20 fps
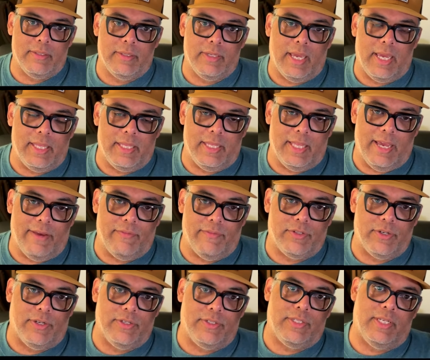and the
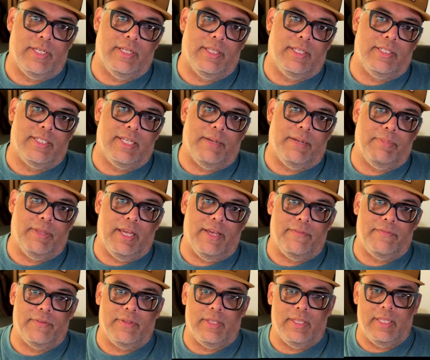avatar is sitting on the top
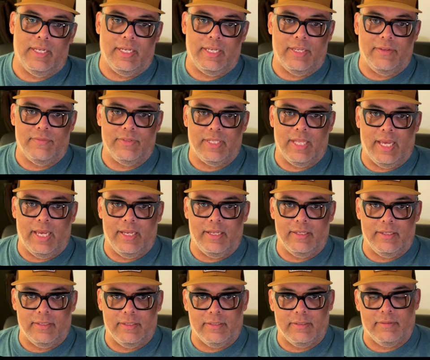left, and then it gives that
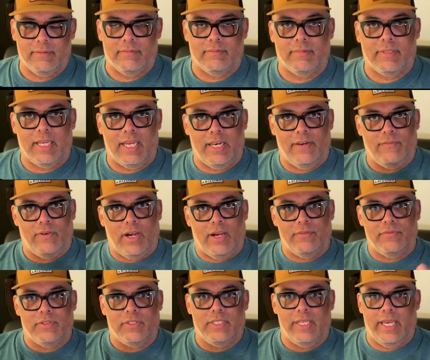kind of
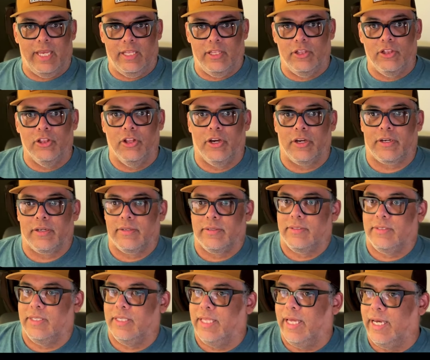offset look
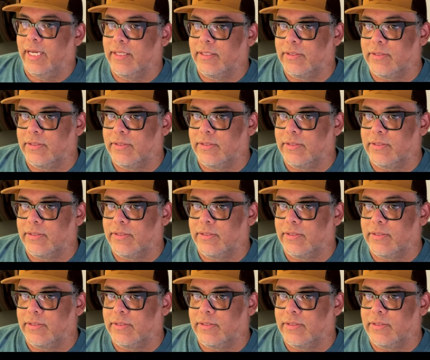to that.